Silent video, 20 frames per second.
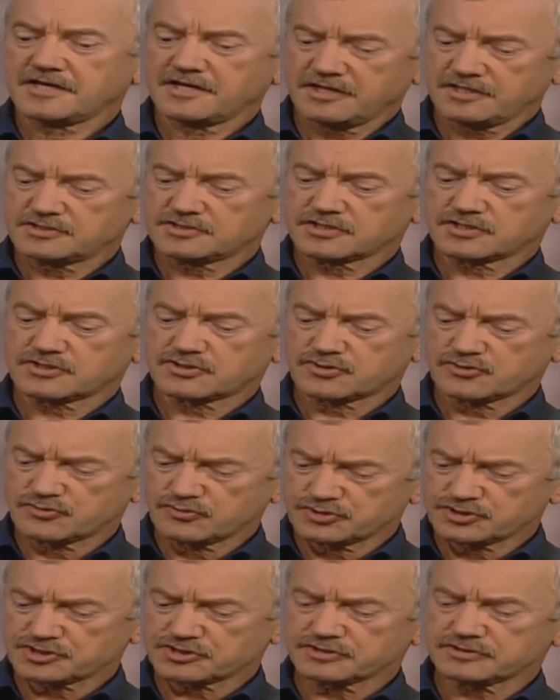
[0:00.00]
is a
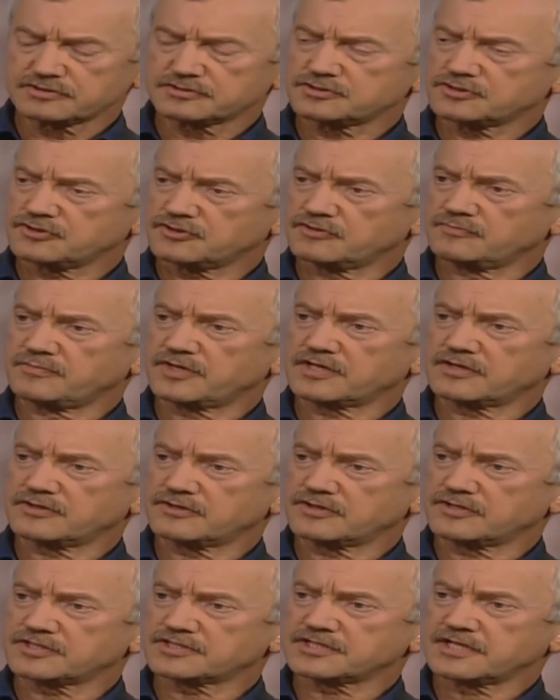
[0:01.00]
crucial turn,
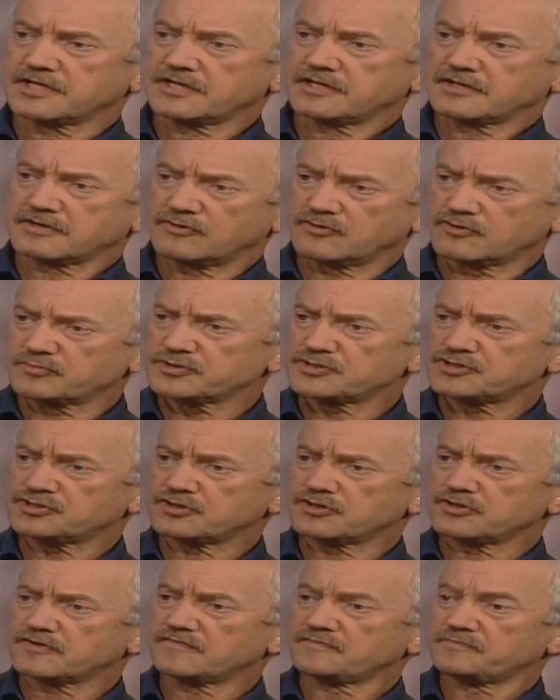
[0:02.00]
because
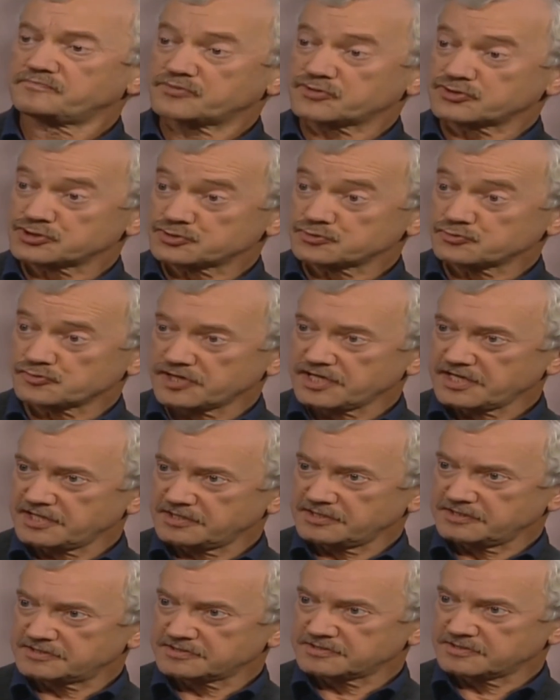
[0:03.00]
Gorbachev
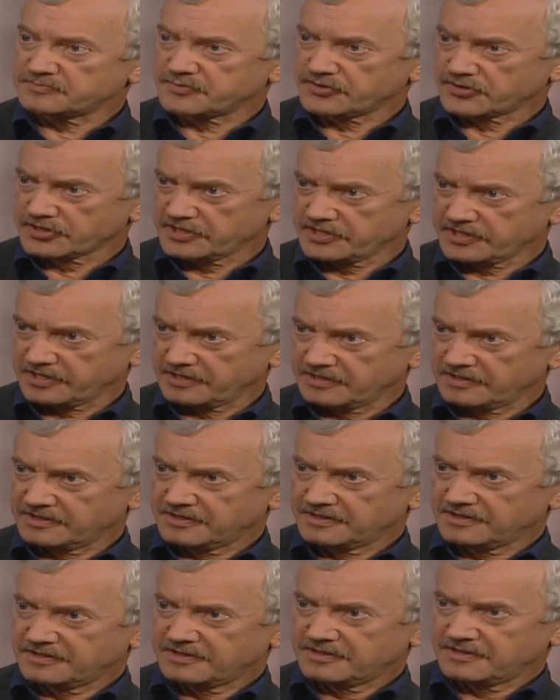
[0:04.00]
persuades the party
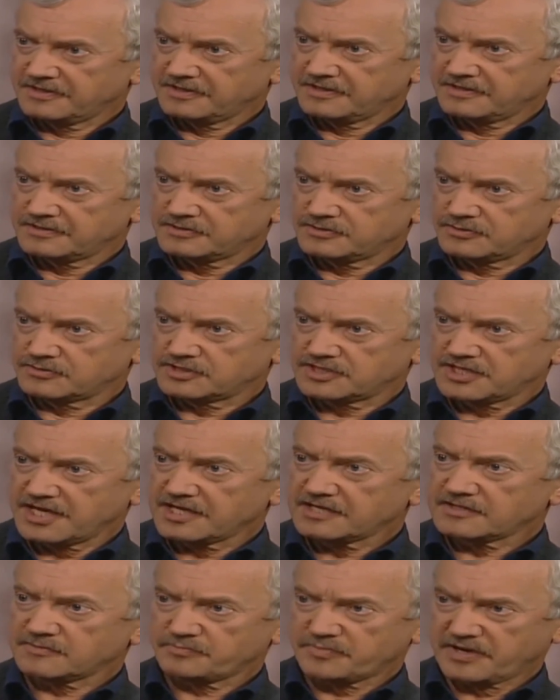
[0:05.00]
to
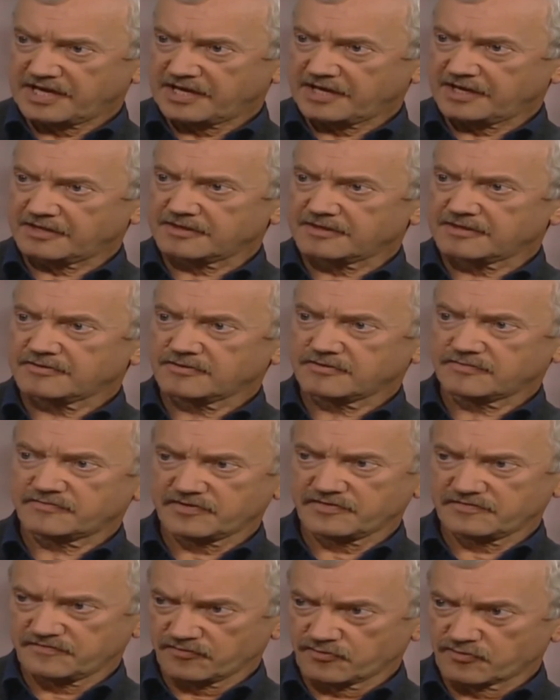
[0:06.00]
take the path of
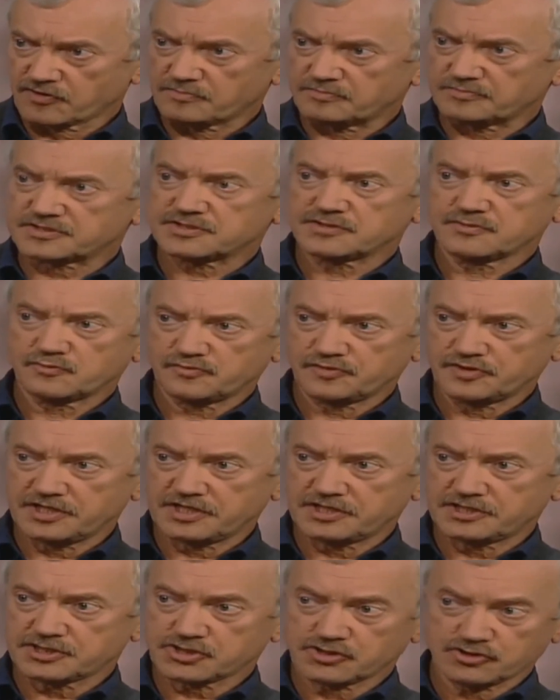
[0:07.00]
reforms,
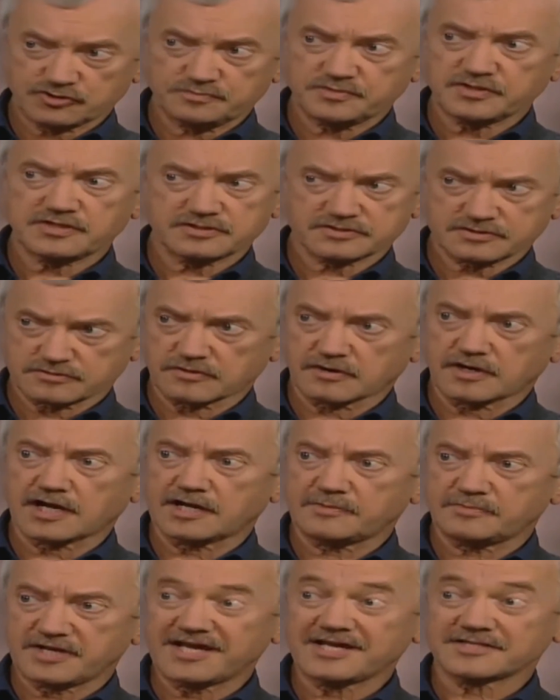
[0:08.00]
which could be
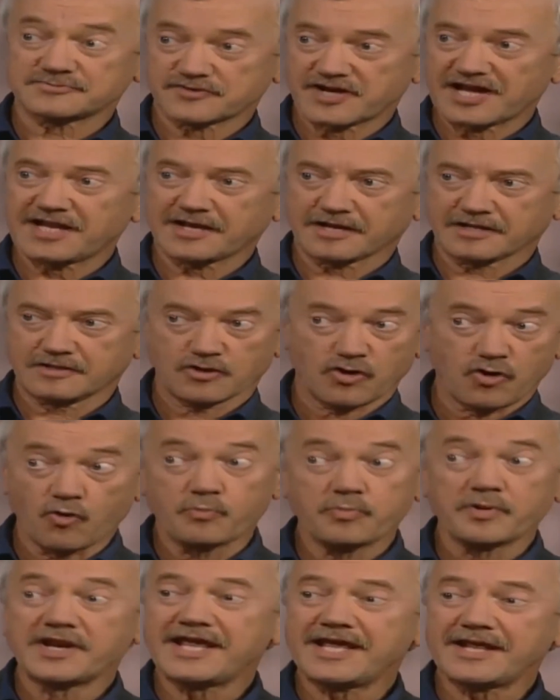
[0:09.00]
described as radical,
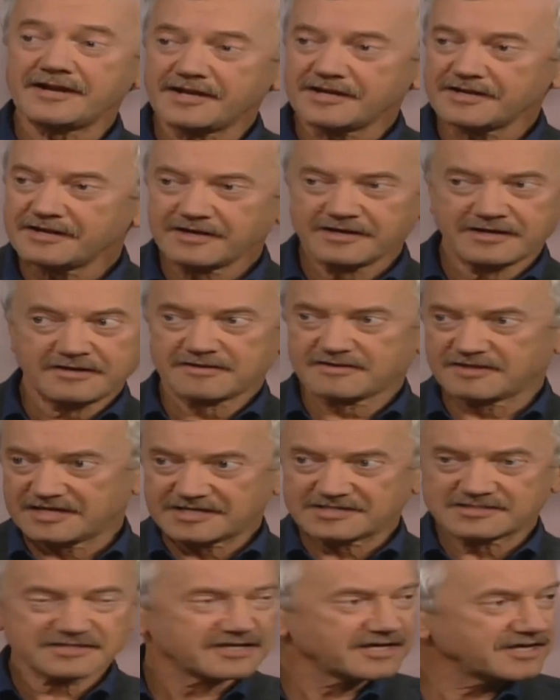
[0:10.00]
open-ended,
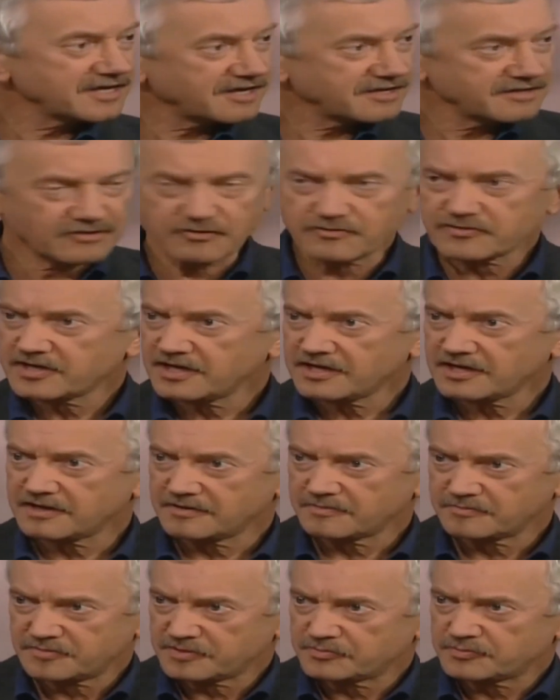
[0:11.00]
things like, okay,
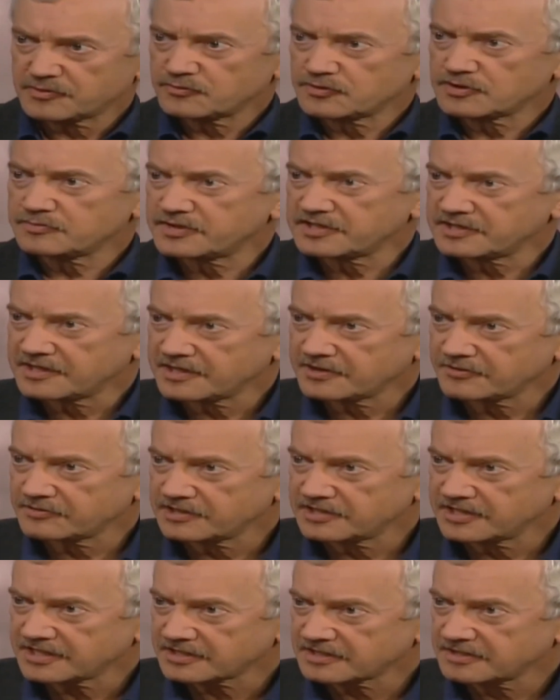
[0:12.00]
people will be now
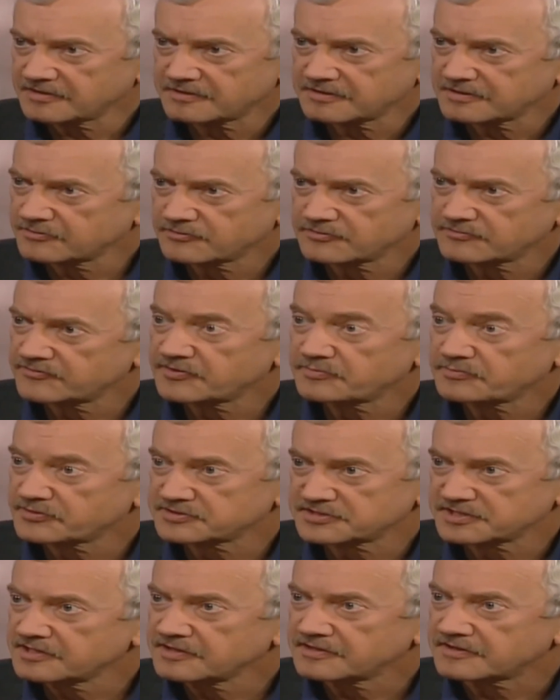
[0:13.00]
electing their own
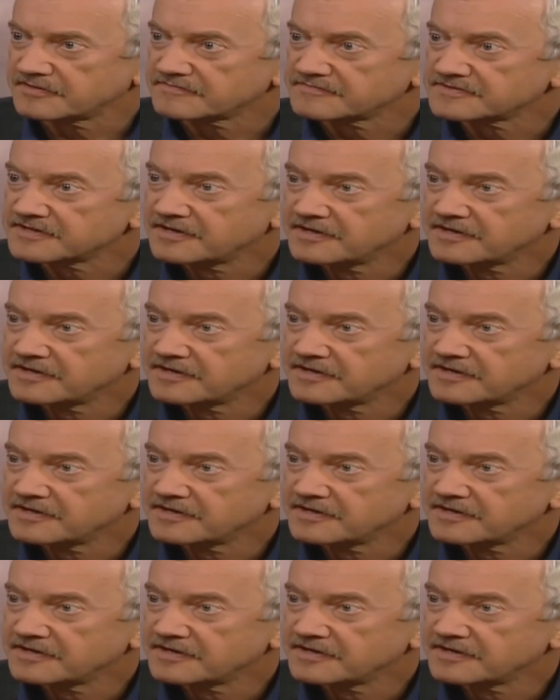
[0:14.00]
representatives,